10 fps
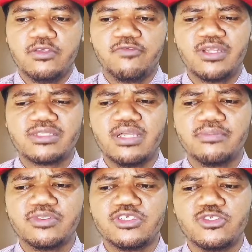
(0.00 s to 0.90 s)
For
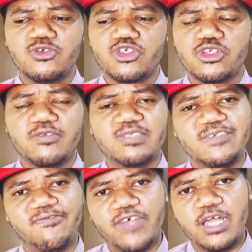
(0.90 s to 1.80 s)
example, the notion of
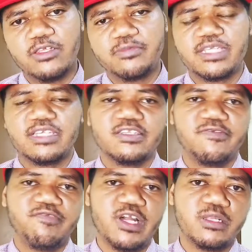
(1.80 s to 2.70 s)
developed and
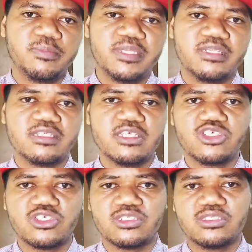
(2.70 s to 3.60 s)
developing
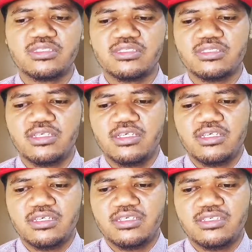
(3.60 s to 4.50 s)
nations
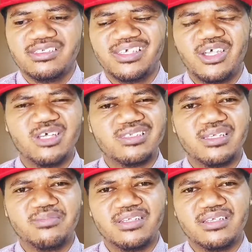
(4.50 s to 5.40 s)
is a
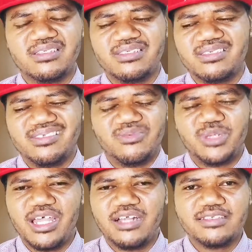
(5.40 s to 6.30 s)
concept that in
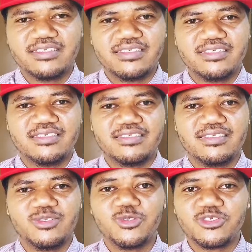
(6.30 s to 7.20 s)
reality is
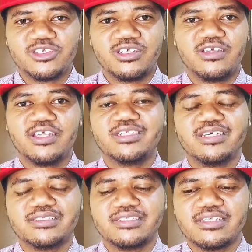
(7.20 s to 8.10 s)
illusionary. It
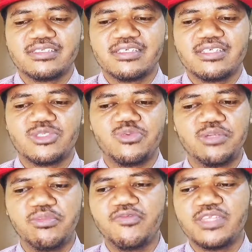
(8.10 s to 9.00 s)
doesn't exist.
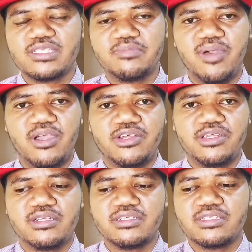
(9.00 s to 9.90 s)
Remove these
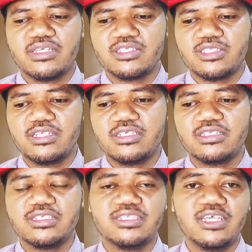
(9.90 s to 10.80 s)
barriers and
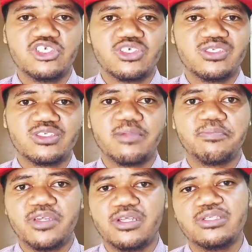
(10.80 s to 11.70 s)
suddenly nations are
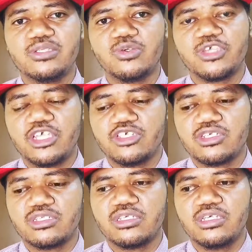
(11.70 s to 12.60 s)
merely
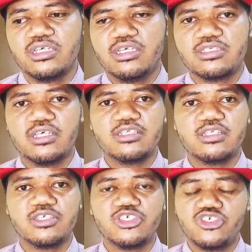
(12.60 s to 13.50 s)
locations.
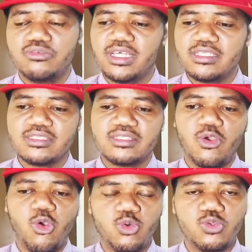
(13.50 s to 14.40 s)
Suddenly humans
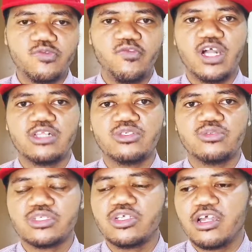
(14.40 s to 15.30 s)
hold value
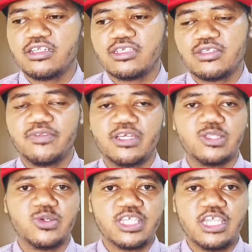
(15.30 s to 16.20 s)
regardless of their
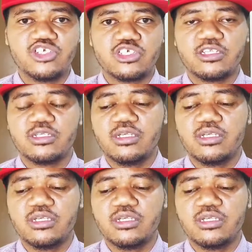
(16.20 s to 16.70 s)
location.